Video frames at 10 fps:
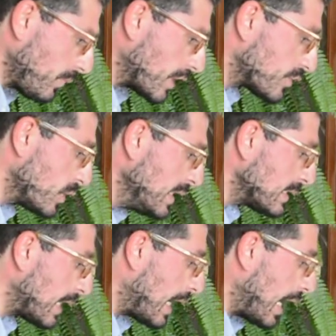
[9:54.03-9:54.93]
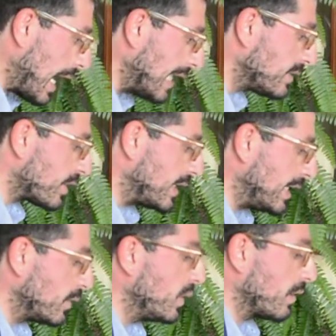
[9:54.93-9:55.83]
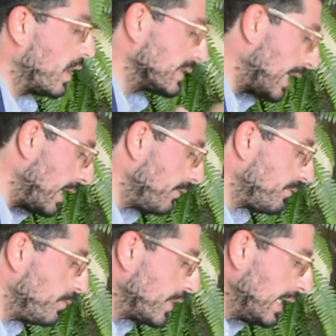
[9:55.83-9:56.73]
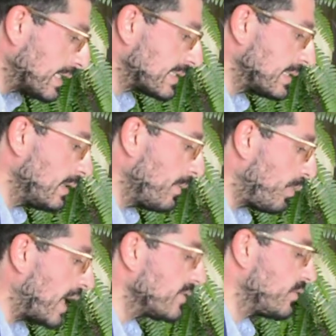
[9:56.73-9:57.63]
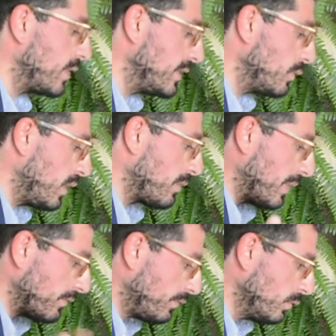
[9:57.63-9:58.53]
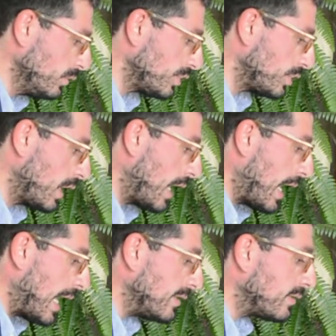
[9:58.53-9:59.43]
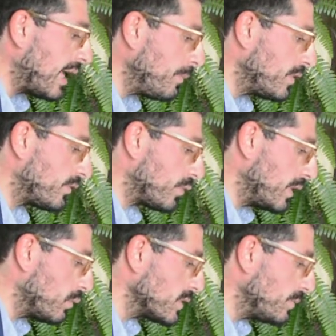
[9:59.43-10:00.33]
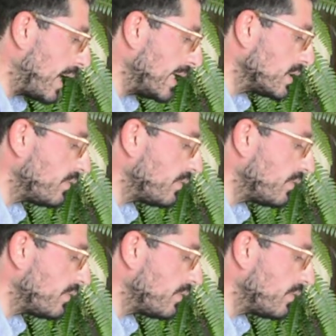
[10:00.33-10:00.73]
sweet, alternate with qata'if bricks, plastered with nufūs, and the tapestry was made of